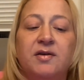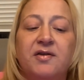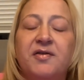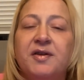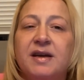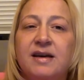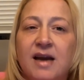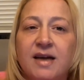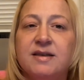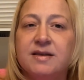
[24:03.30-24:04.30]
For the
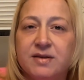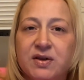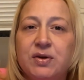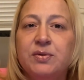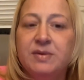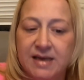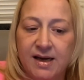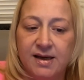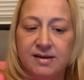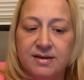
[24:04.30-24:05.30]
next two
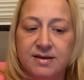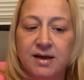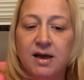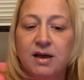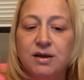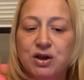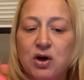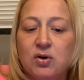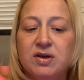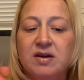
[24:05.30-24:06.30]
days,
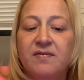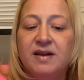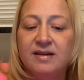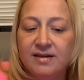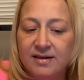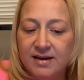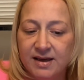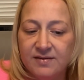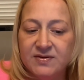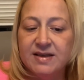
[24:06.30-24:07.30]
Joseph
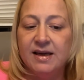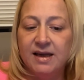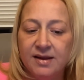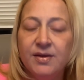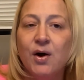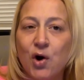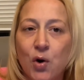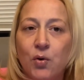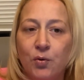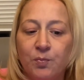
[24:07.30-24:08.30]
lives in the
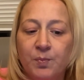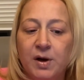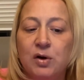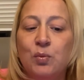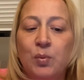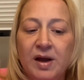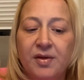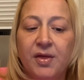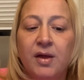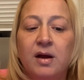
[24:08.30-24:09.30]
home
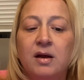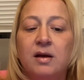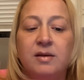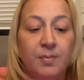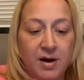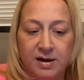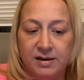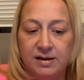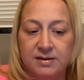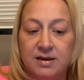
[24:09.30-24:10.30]
with the
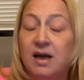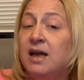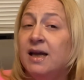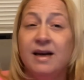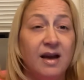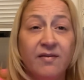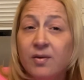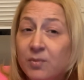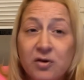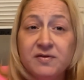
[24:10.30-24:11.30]
bodies. He never
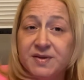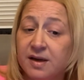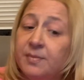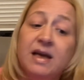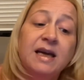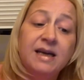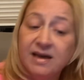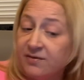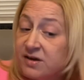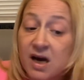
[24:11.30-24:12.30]
moves them, he
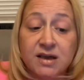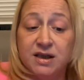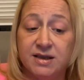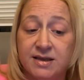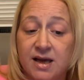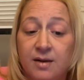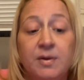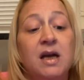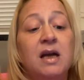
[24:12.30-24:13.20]
never touches them,